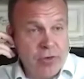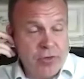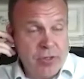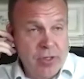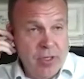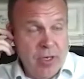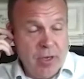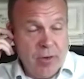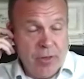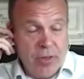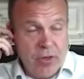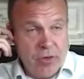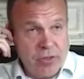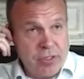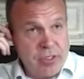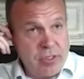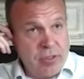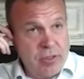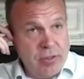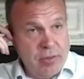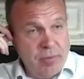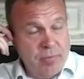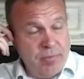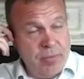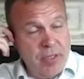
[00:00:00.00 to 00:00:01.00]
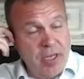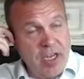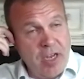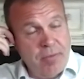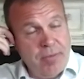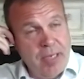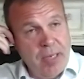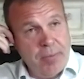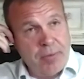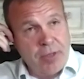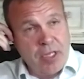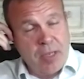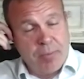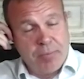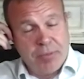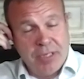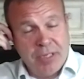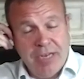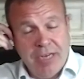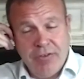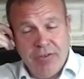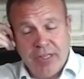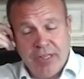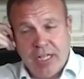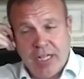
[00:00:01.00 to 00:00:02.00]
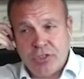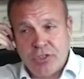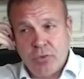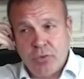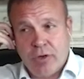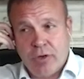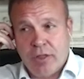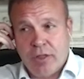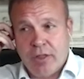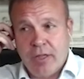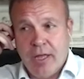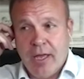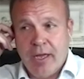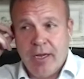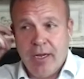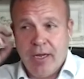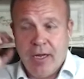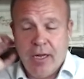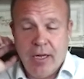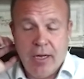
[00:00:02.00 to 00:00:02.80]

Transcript: There's you know there's plenty of people that believe in that sort of thing.